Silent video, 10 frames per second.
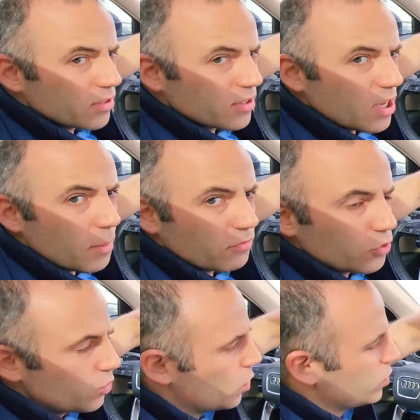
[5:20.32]
some of
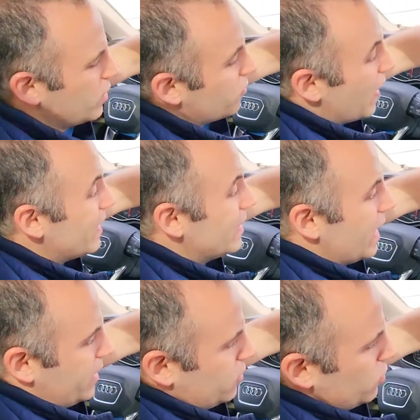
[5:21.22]
the road if I
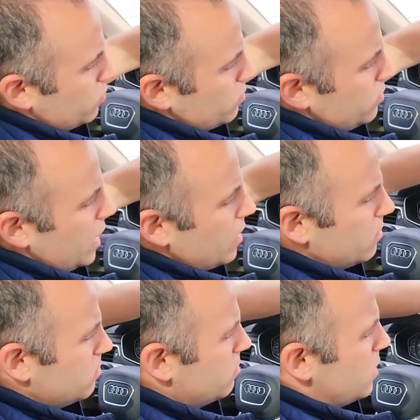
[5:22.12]
like to. Yeah,
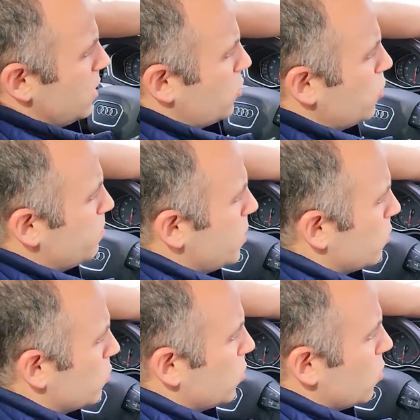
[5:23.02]
it could be
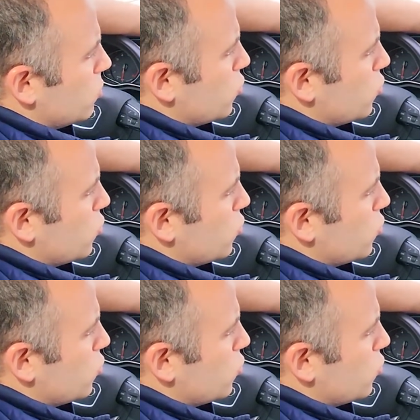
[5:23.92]
on the long